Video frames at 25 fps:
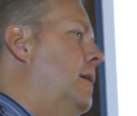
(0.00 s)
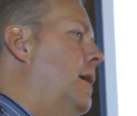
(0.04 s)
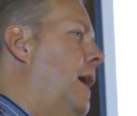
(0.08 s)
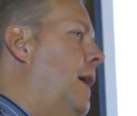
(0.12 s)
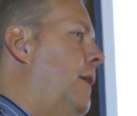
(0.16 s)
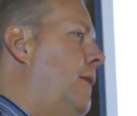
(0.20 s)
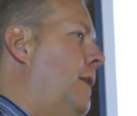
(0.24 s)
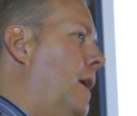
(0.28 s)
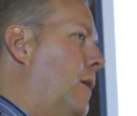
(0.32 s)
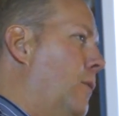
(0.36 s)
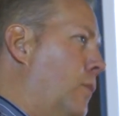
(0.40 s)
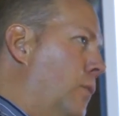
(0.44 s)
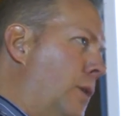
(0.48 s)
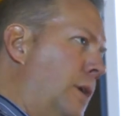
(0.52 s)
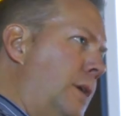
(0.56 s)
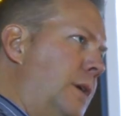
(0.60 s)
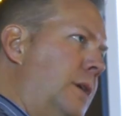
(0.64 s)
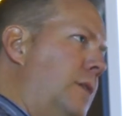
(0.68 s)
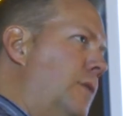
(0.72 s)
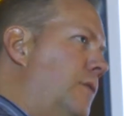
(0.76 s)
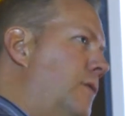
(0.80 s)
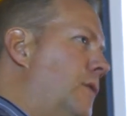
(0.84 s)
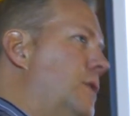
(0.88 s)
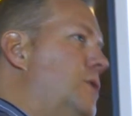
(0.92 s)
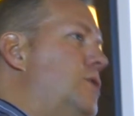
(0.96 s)
And that one
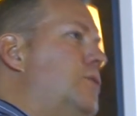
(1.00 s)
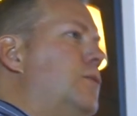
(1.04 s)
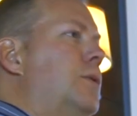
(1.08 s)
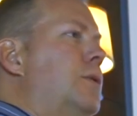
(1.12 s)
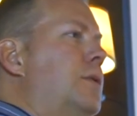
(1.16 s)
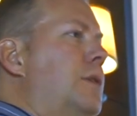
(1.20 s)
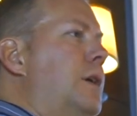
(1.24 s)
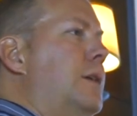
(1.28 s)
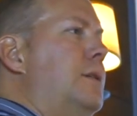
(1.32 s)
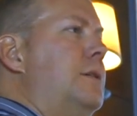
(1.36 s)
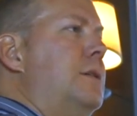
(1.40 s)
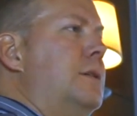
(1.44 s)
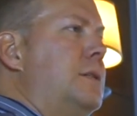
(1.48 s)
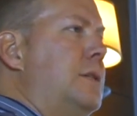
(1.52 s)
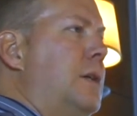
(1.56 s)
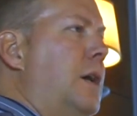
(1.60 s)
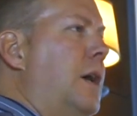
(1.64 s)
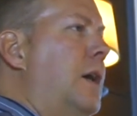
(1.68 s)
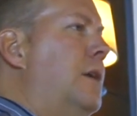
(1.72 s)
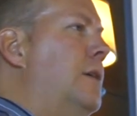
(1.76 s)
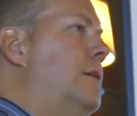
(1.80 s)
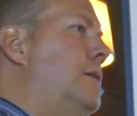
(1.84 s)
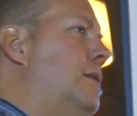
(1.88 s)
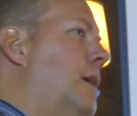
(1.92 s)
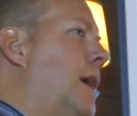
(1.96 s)
individual that
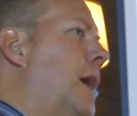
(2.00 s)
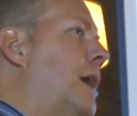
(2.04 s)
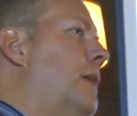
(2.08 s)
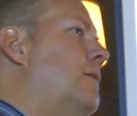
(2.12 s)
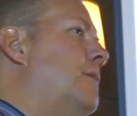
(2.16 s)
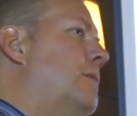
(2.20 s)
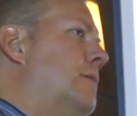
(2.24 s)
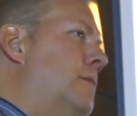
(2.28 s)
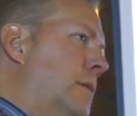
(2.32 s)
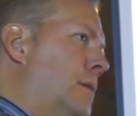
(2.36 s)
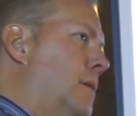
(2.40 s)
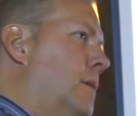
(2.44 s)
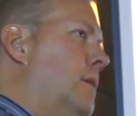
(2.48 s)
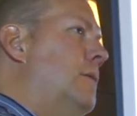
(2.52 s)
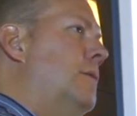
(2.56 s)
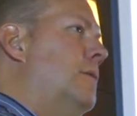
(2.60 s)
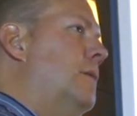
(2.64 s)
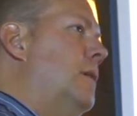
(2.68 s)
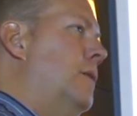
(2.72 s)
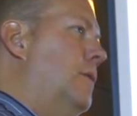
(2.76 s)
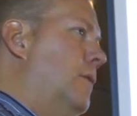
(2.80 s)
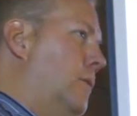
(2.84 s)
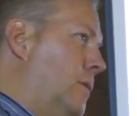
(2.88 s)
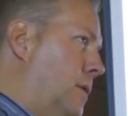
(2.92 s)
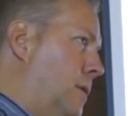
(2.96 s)
decided that
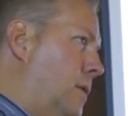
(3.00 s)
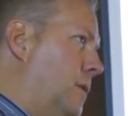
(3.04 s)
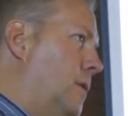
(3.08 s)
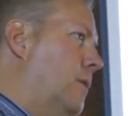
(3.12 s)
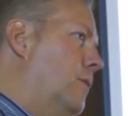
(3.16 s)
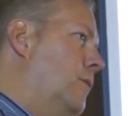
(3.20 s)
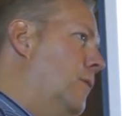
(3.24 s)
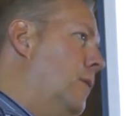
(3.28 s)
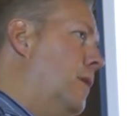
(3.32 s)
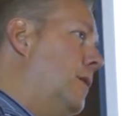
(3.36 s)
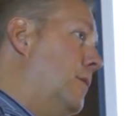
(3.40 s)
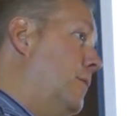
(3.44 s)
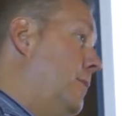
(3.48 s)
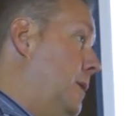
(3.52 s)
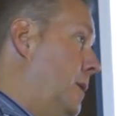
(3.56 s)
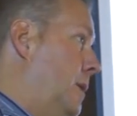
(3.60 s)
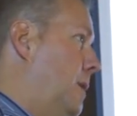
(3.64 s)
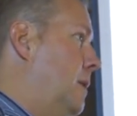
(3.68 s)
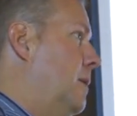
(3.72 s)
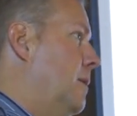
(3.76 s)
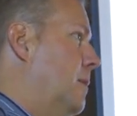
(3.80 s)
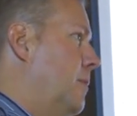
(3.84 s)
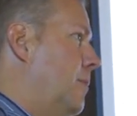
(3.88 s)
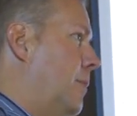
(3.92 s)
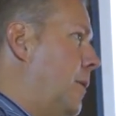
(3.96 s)
they no longer want to
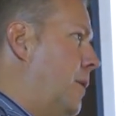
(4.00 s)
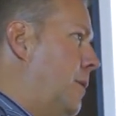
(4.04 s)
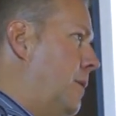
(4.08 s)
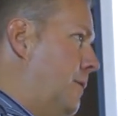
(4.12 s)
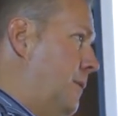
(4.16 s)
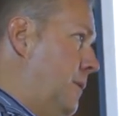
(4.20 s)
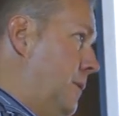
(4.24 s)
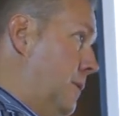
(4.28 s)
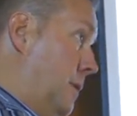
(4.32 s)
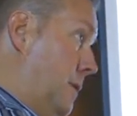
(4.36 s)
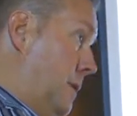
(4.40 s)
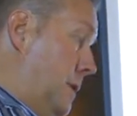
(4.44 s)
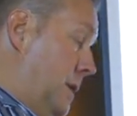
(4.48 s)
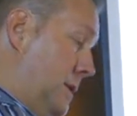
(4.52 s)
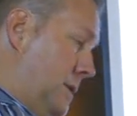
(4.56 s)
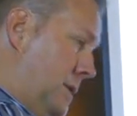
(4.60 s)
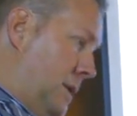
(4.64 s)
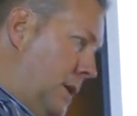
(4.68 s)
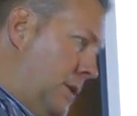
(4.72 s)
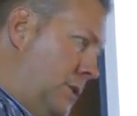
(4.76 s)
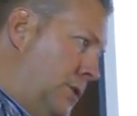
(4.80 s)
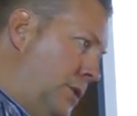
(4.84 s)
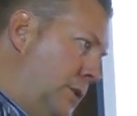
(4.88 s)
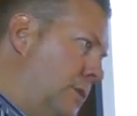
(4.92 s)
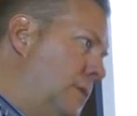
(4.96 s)
be part of the
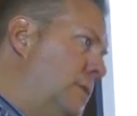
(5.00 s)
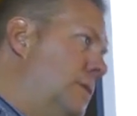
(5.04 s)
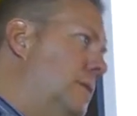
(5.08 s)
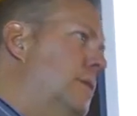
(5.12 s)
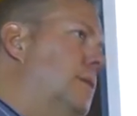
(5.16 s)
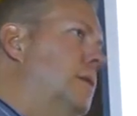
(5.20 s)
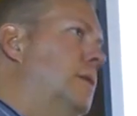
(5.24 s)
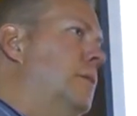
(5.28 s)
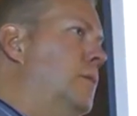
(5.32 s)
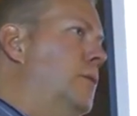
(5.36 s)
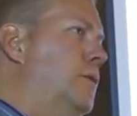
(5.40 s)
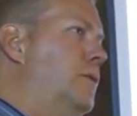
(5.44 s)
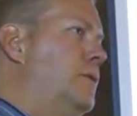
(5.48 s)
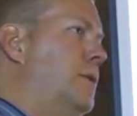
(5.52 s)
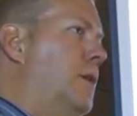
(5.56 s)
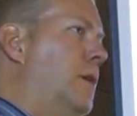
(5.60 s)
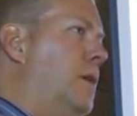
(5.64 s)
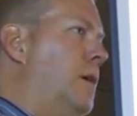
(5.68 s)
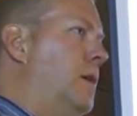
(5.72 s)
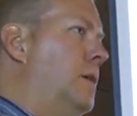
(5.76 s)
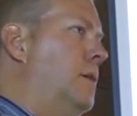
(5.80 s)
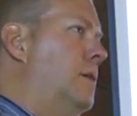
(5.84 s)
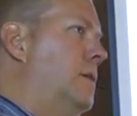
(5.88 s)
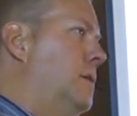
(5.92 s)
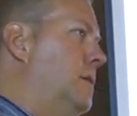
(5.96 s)
organization moves
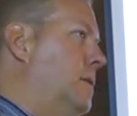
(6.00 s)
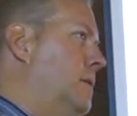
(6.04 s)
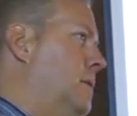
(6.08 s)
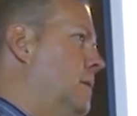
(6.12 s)
on,